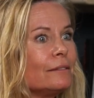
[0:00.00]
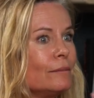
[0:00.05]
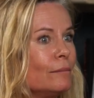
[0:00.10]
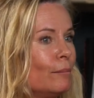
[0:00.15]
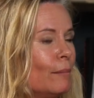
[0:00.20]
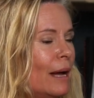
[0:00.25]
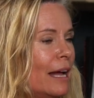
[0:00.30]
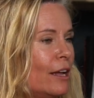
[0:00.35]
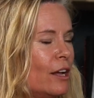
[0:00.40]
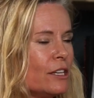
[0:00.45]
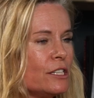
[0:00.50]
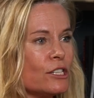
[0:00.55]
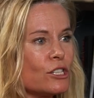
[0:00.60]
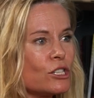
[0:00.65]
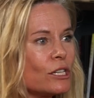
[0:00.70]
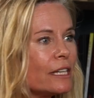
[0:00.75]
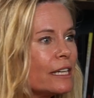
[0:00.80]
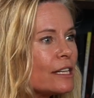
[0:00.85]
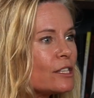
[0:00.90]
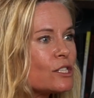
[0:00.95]
my
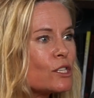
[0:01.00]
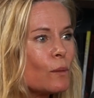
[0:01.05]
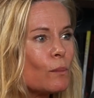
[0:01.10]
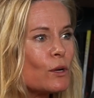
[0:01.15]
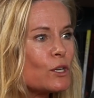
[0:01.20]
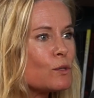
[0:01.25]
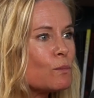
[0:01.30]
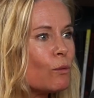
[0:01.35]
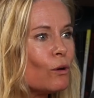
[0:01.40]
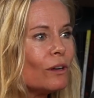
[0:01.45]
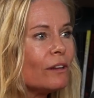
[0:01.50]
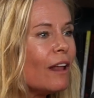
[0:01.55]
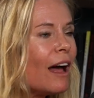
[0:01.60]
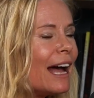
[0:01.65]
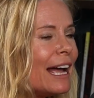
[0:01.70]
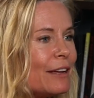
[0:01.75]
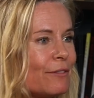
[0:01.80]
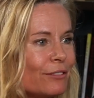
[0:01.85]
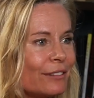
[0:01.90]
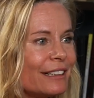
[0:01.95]
audition gets so much more
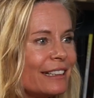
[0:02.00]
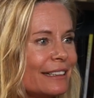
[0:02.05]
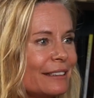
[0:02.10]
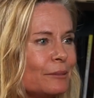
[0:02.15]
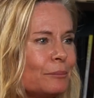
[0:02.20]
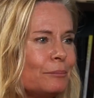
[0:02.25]
lively.